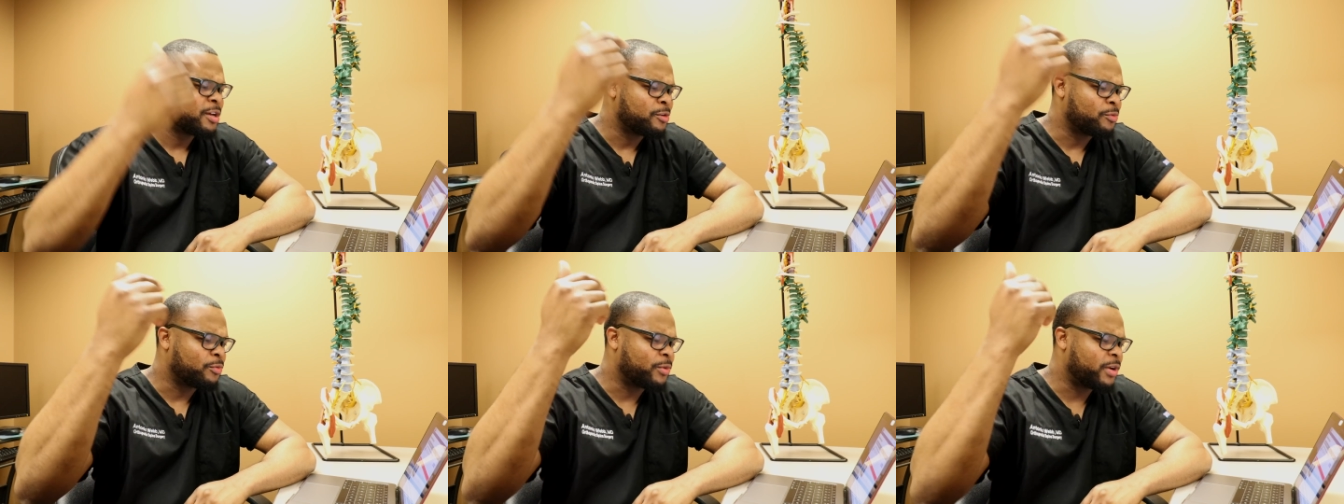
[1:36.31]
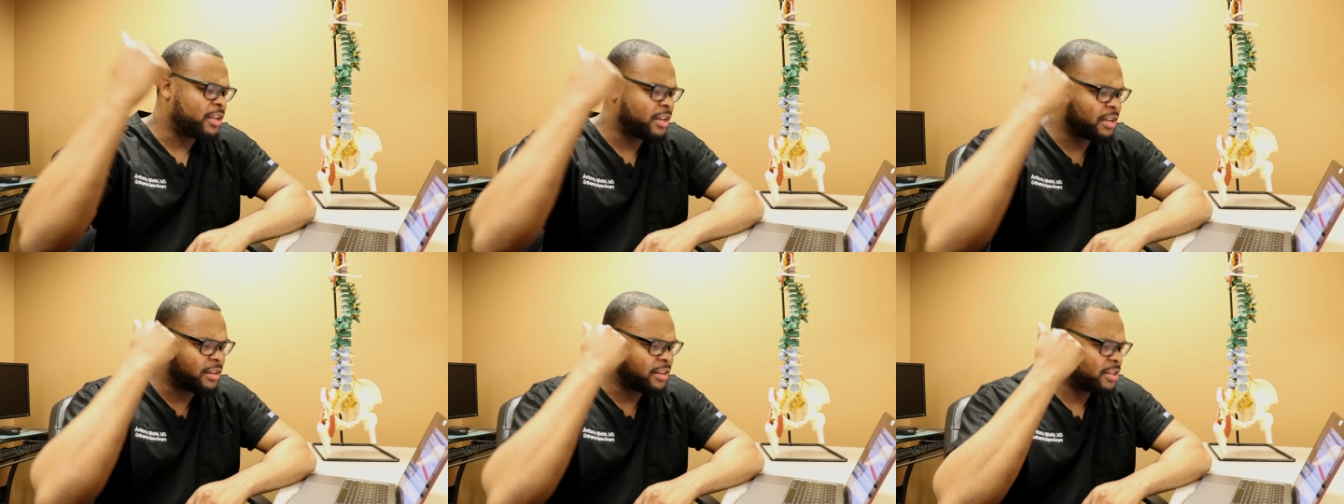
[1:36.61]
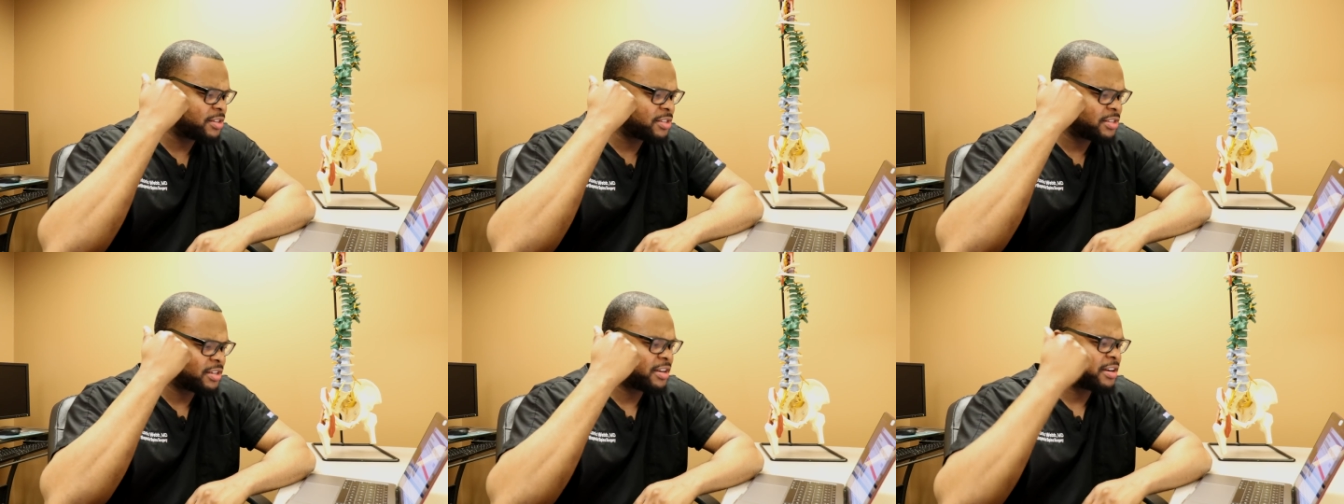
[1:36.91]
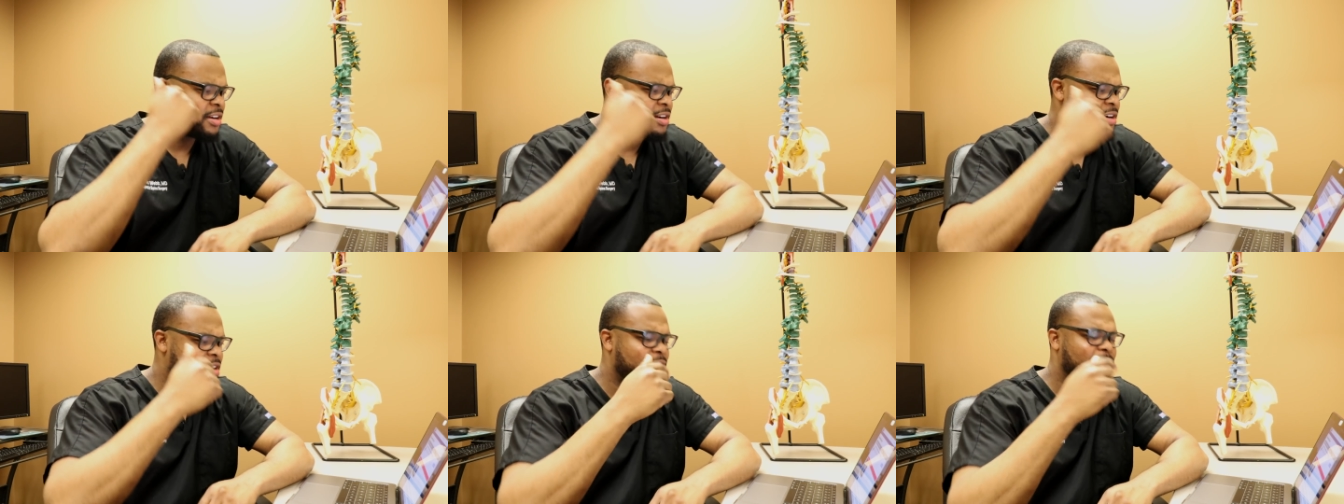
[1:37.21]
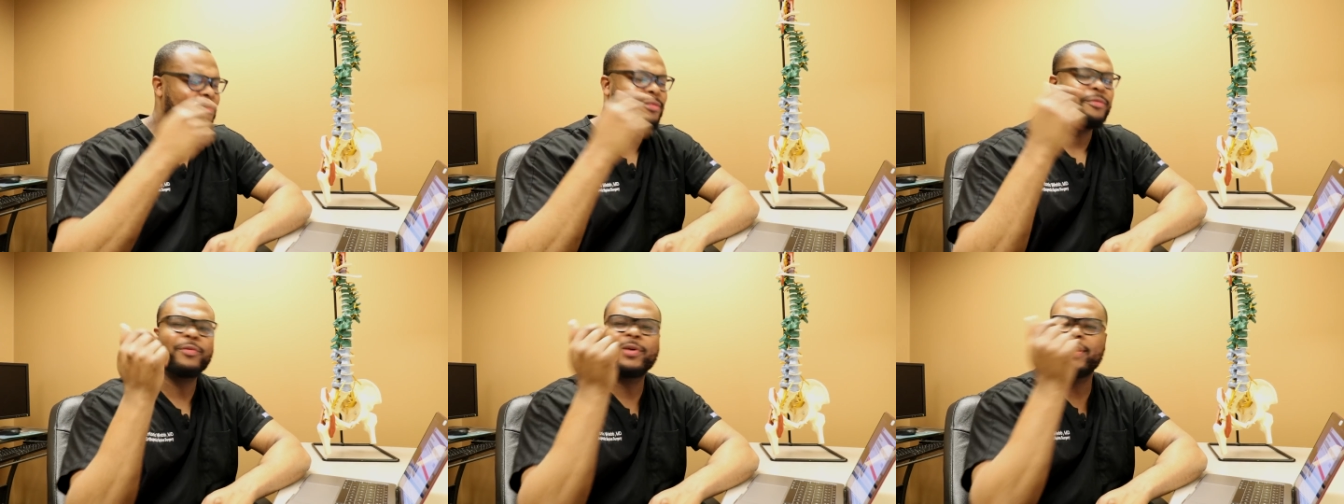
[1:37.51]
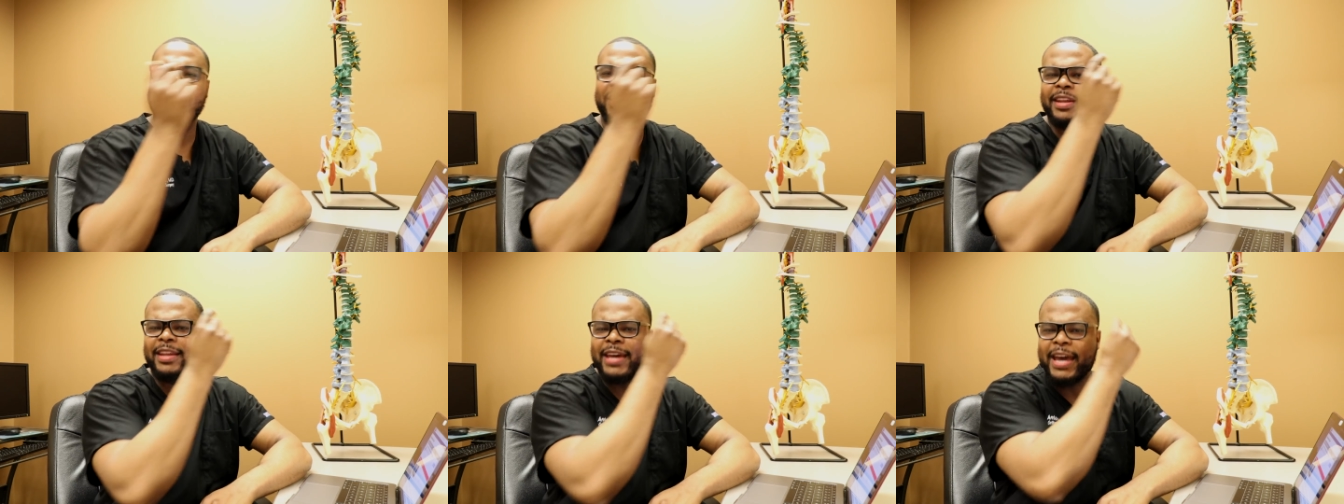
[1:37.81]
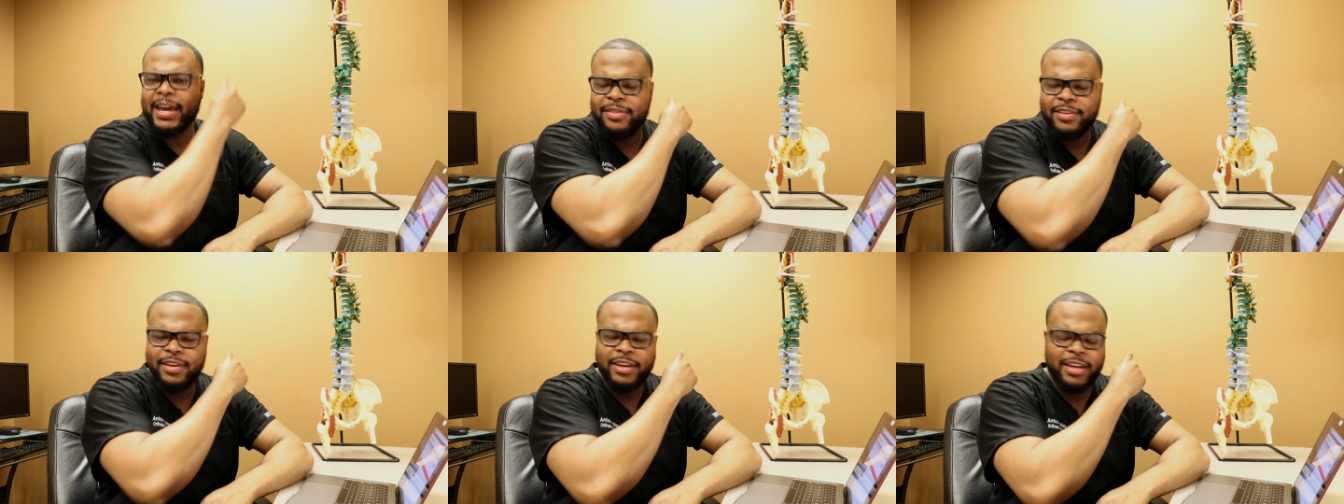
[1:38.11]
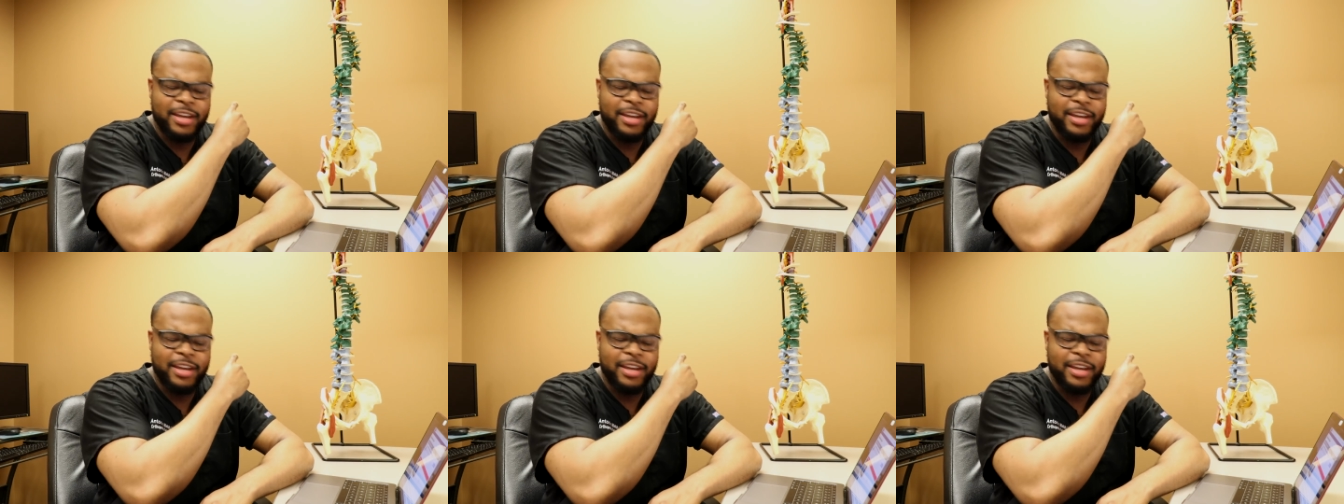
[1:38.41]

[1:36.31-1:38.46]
went in this ear, went in that